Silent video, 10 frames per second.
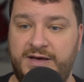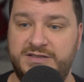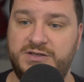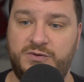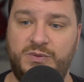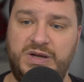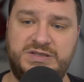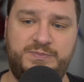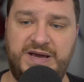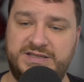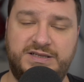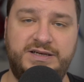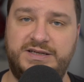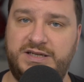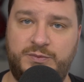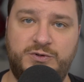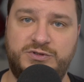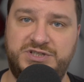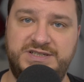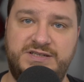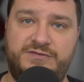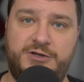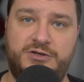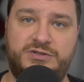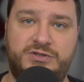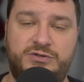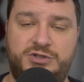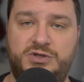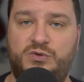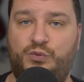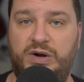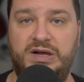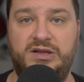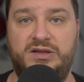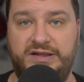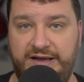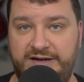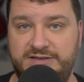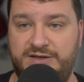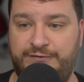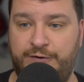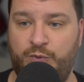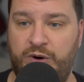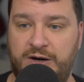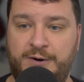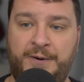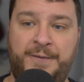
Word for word: So it's basically a typical GC video solution running the latest firmware.